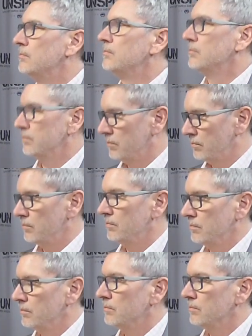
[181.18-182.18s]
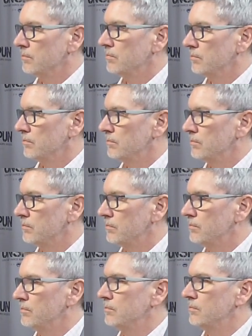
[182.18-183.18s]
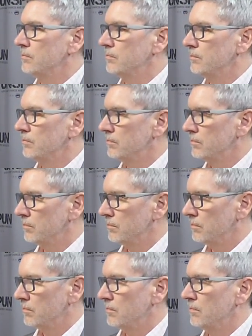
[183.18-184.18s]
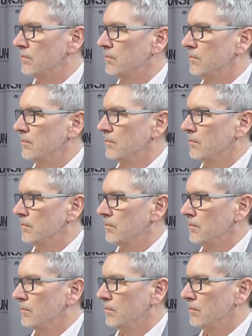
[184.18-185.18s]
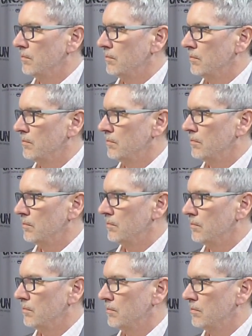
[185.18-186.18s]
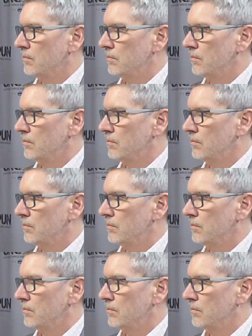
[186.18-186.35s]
(silent)